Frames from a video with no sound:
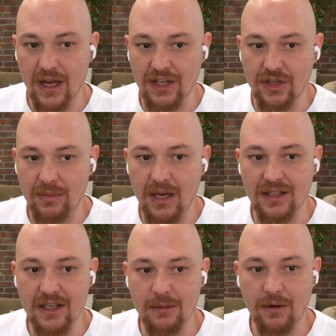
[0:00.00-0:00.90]
actually be
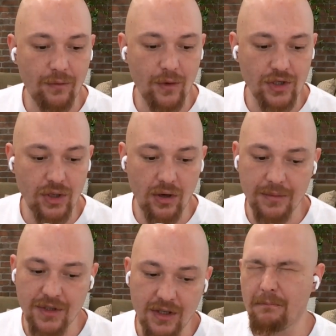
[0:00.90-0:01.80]
accessible for
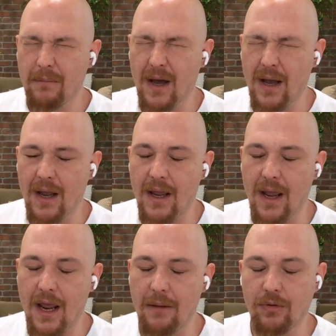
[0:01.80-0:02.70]
startups. By
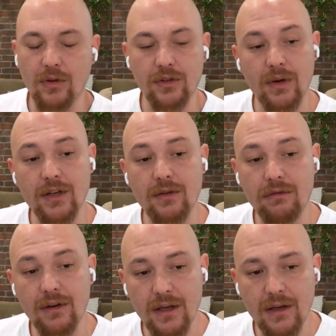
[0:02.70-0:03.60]
April
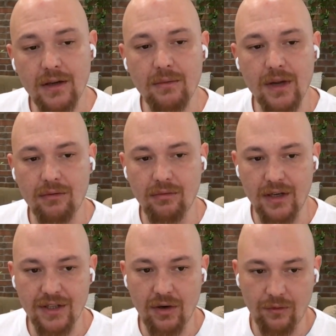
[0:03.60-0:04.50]
23, we had
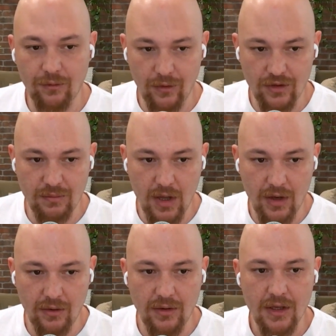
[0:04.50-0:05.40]
released our first
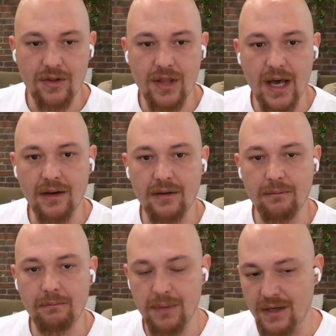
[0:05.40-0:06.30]
model that
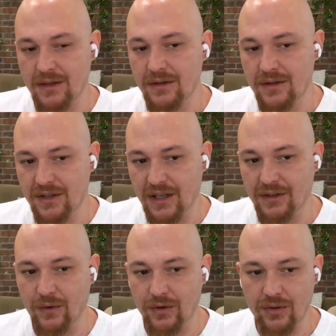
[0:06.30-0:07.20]
beat
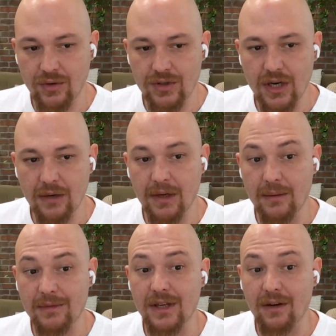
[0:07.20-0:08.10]
Salesforce CodeGen,
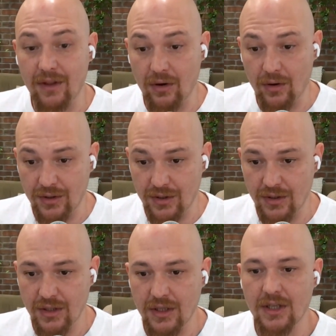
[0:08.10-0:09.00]
became a
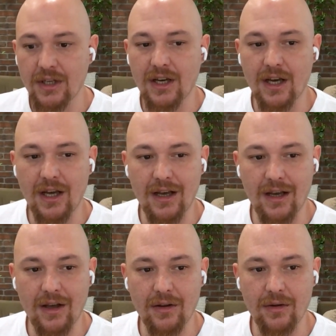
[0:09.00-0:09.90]
state-of-the-art
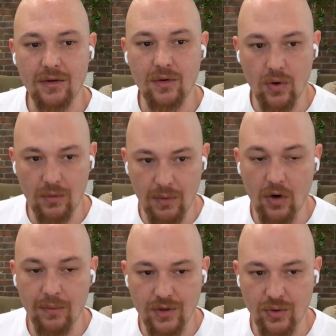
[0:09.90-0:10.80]

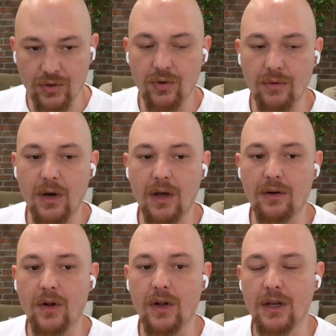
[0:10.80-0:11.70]
open source code
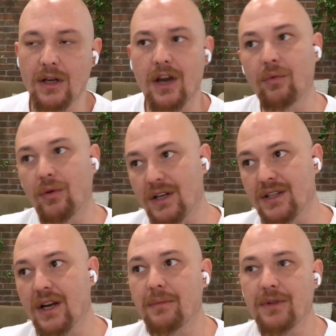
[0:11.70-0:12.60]
model, and
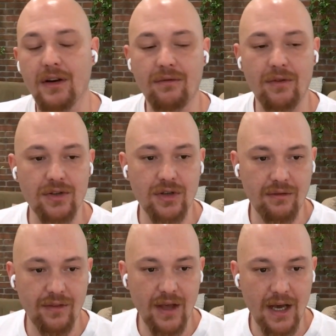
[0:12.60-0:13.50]
released an updated version
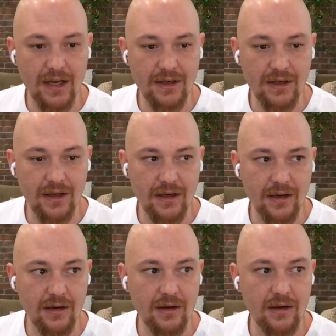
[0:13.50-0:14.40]
of that
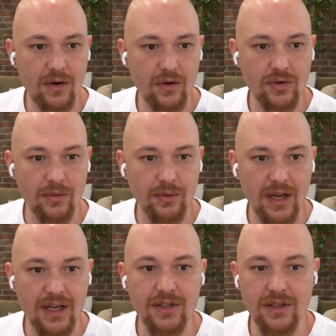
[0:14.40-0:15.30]
in October
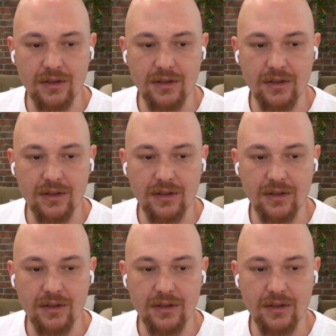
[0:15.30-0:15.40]
last